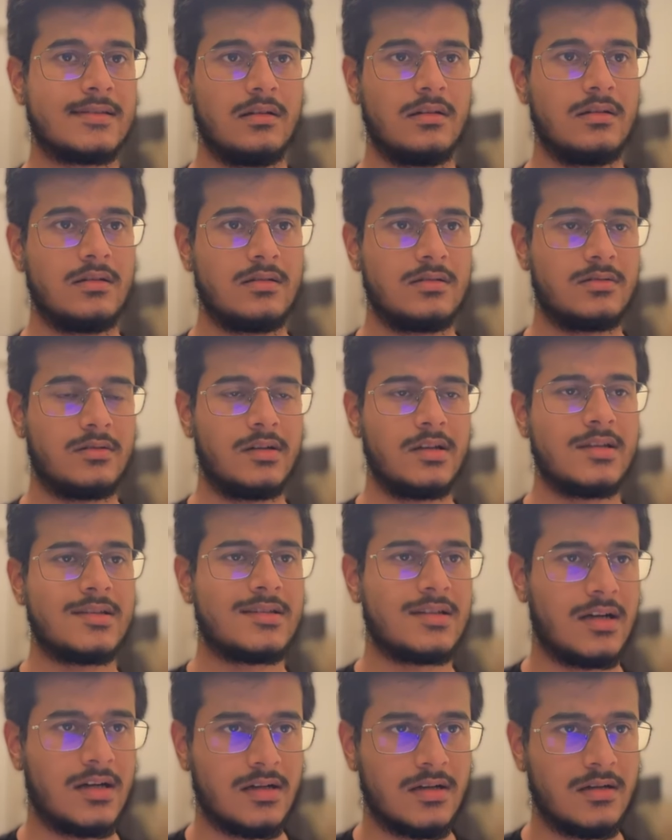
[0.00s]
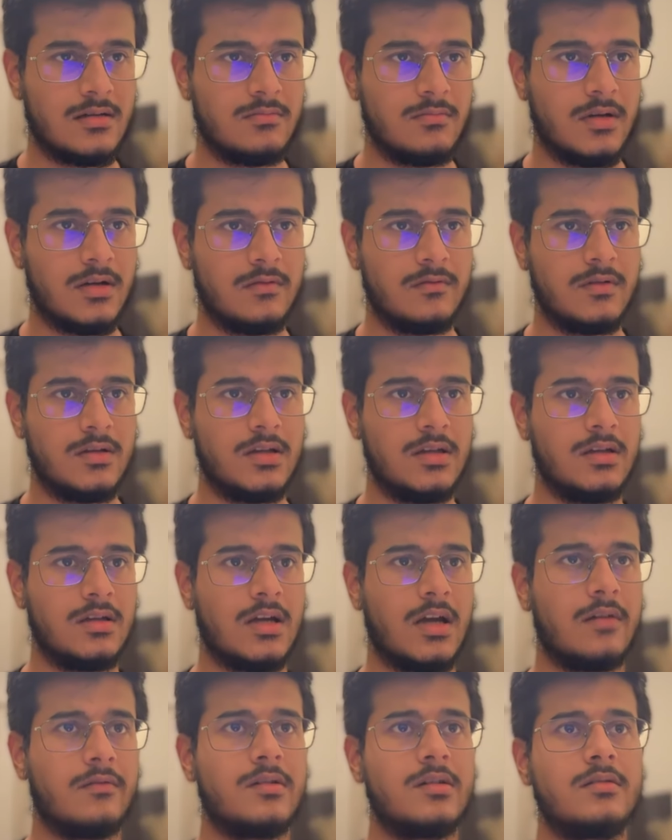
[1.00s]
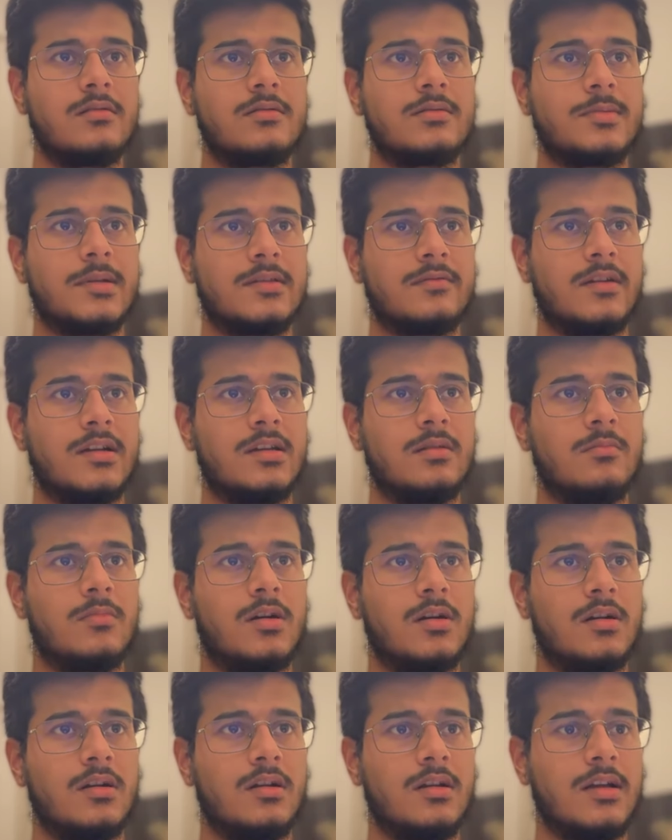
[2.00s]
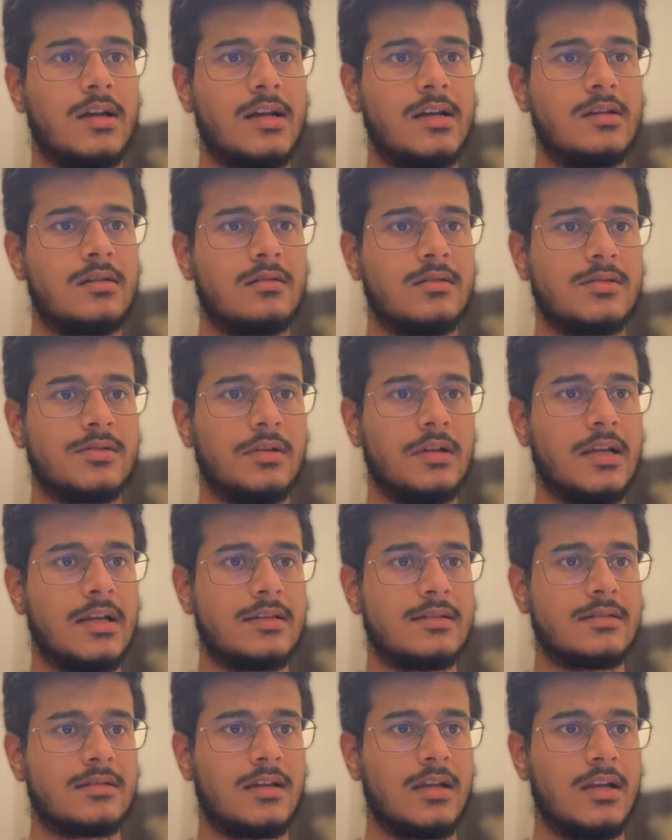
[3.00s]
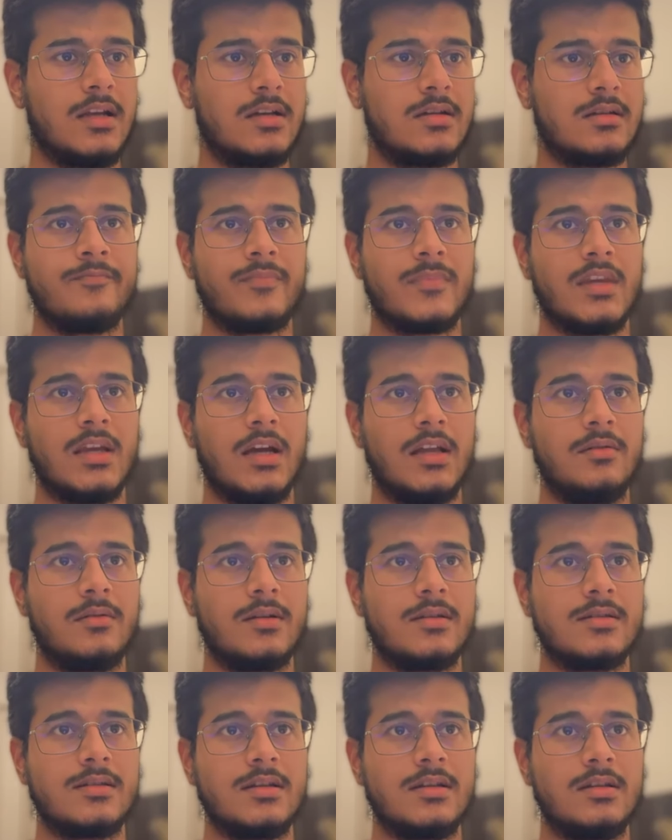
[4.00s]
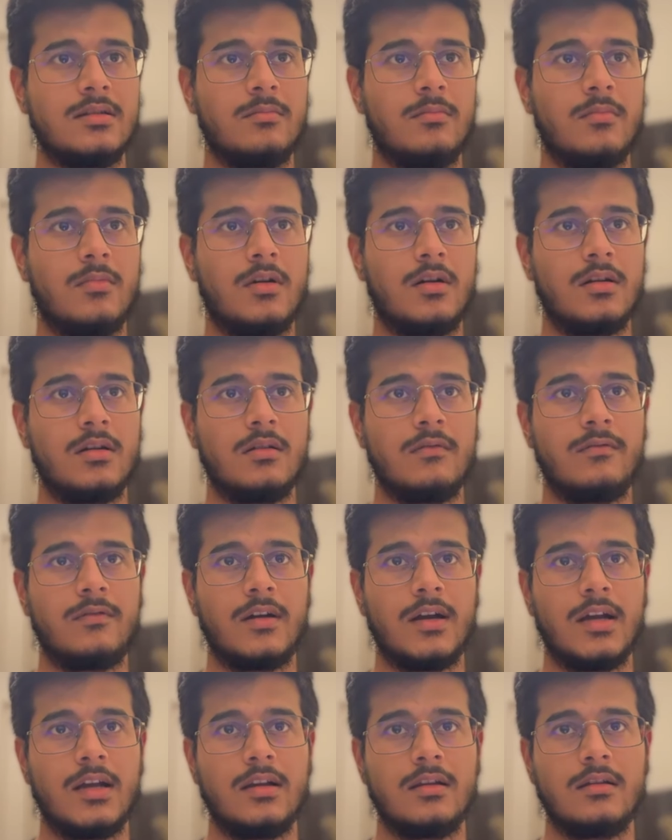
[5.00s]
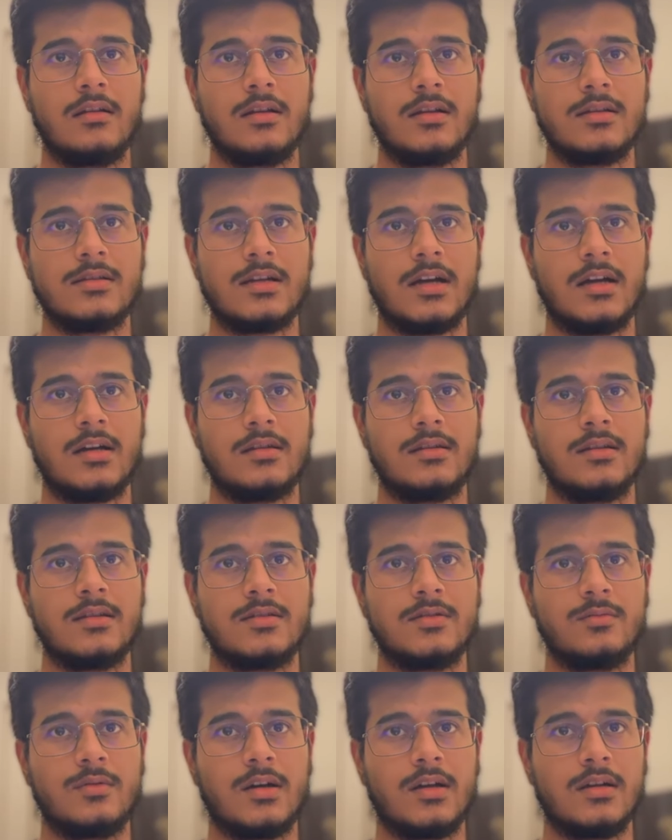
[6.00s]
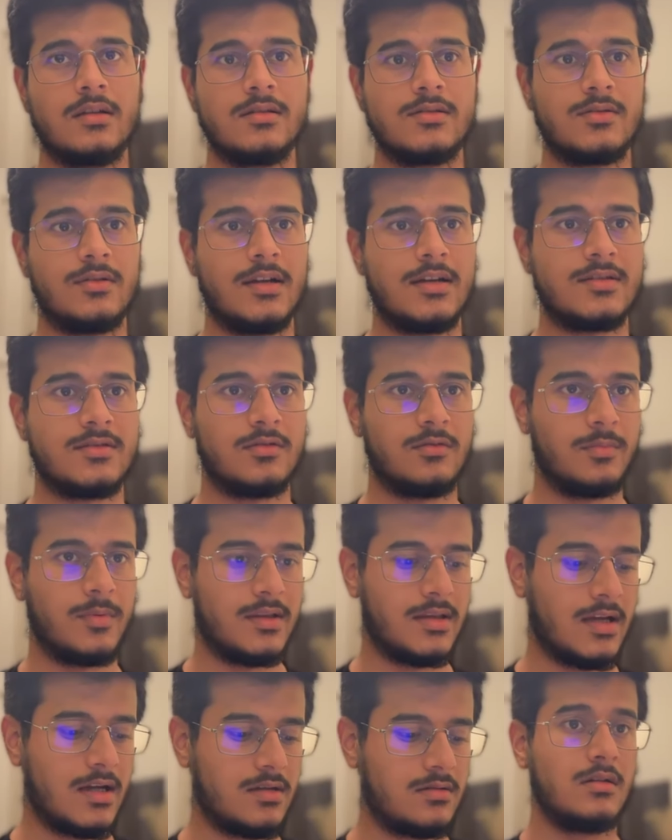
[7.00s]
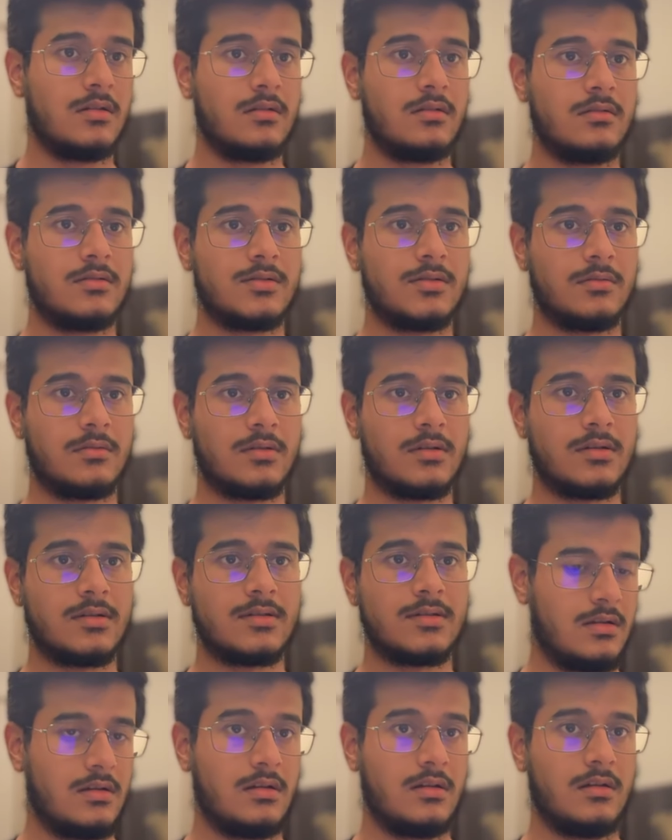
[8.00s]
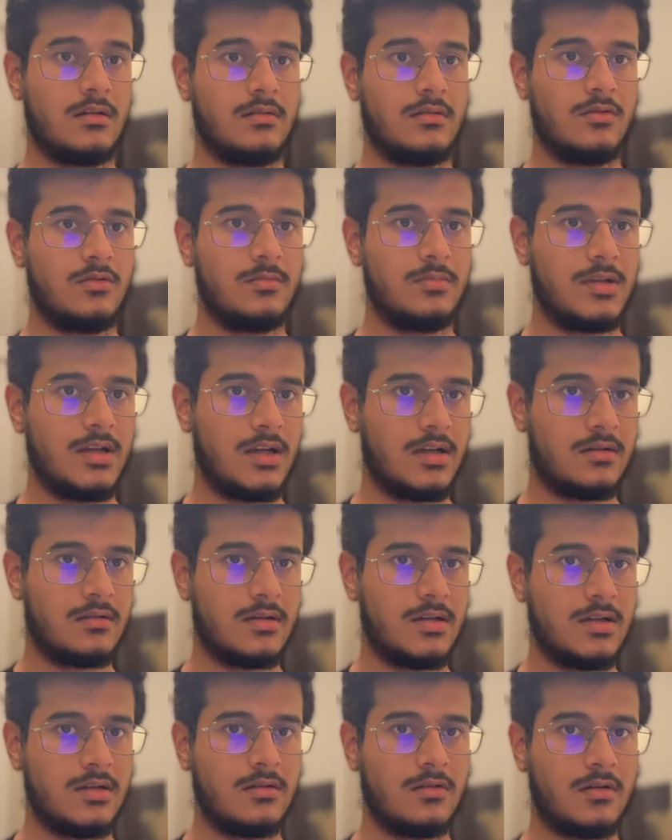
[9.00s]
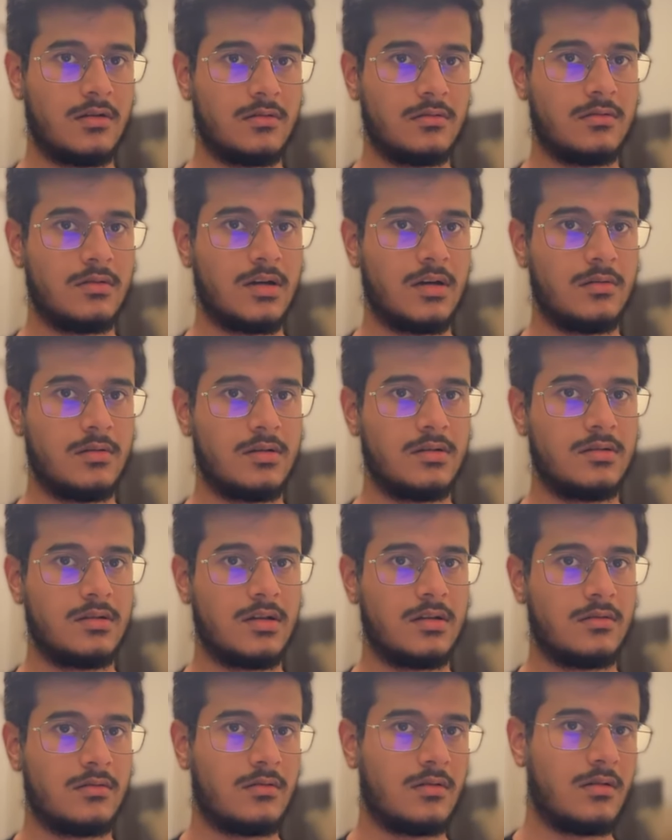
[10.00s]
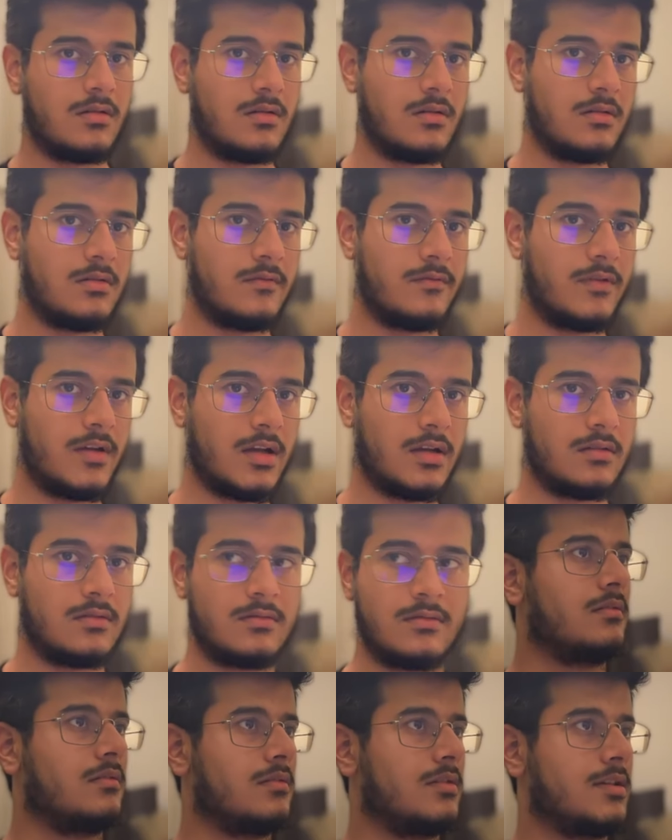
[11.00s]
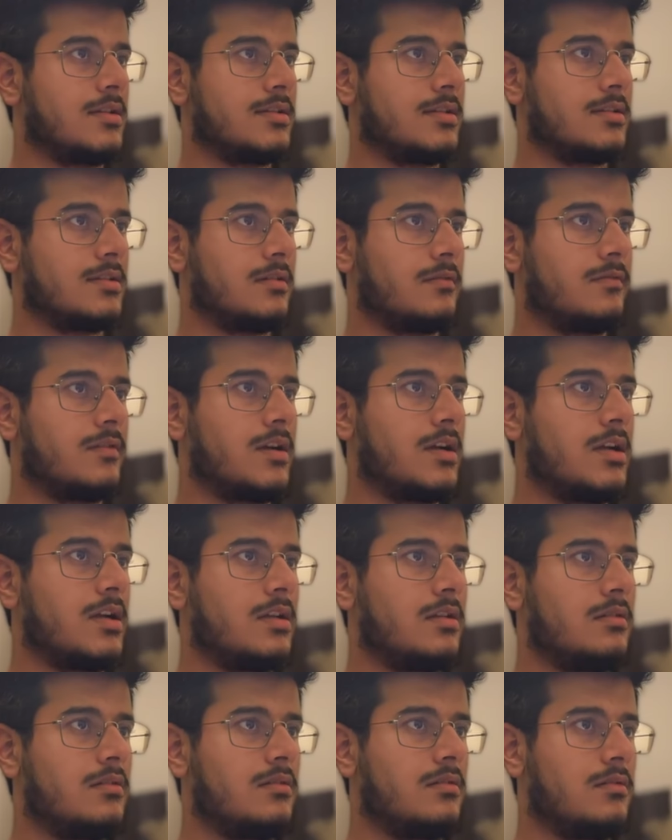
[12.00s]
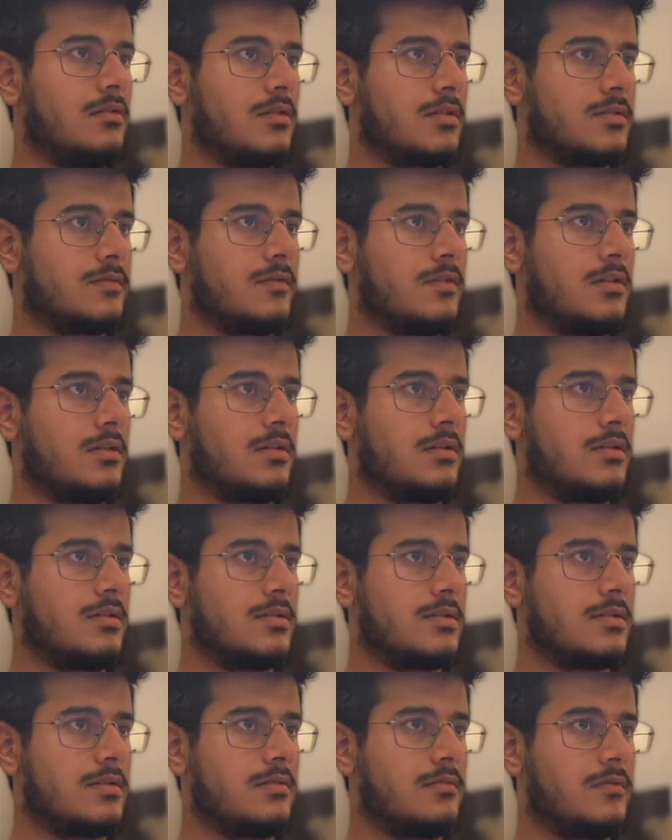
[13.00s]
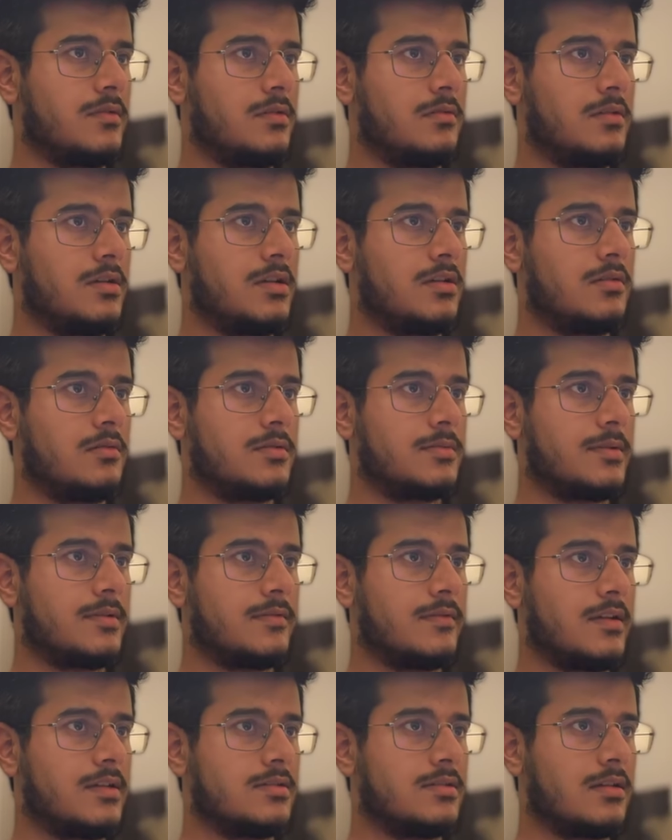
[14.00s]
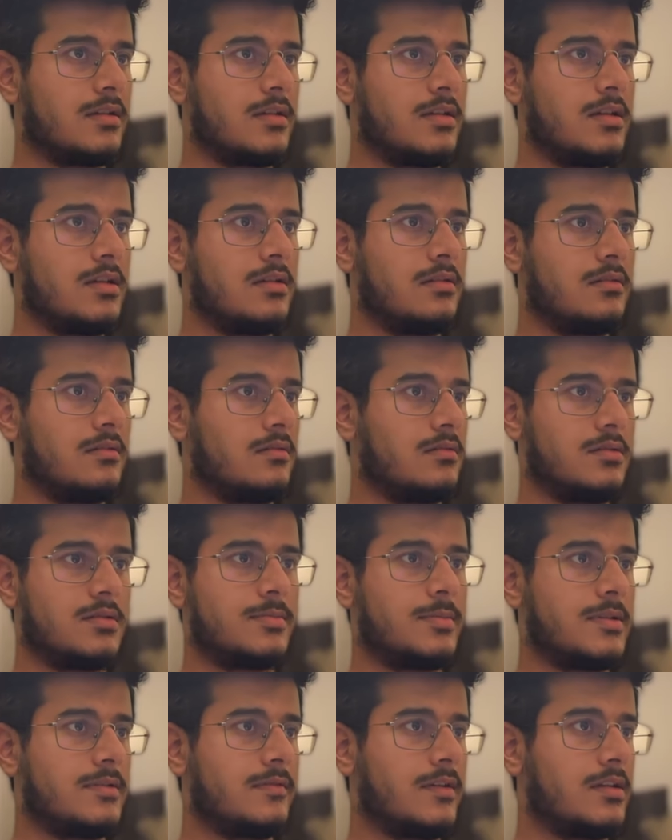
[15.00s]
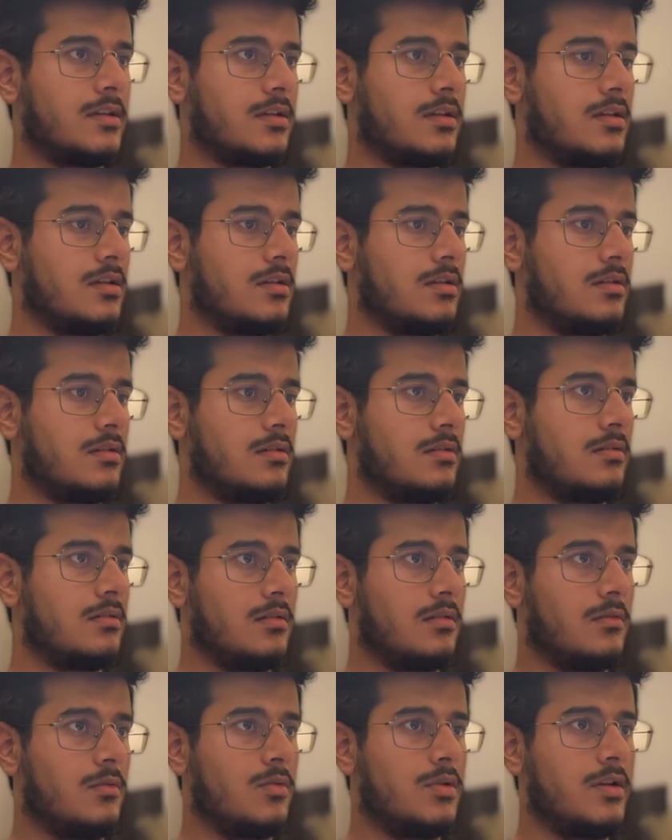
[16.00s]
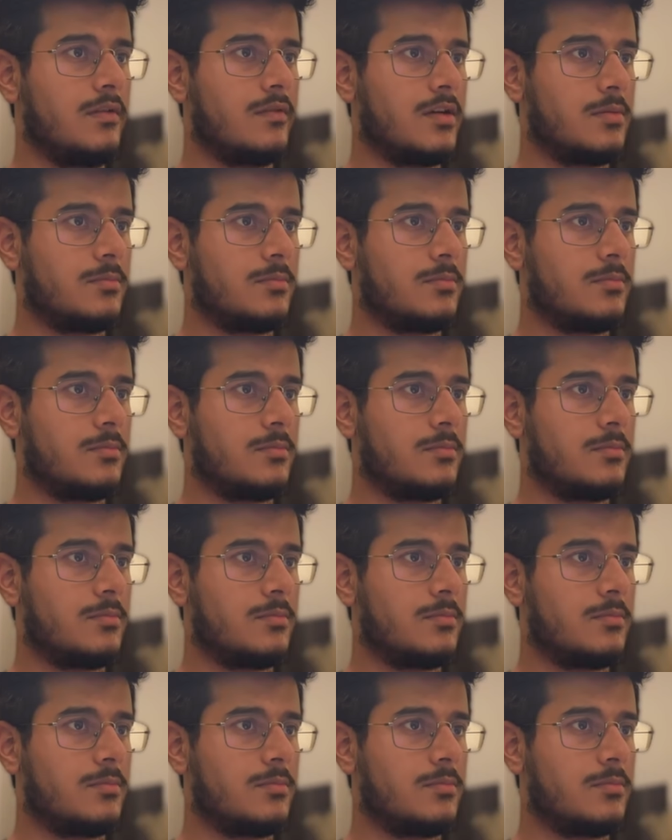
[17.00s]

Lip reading: So it has started, but we haven't specified the model yet. So let's kill it. And you can see the model file is at this URL. So let's open that. So cursor, home directory, Claude Code Router, and config. This is our file, logs false. We don't need to specify the key here. only one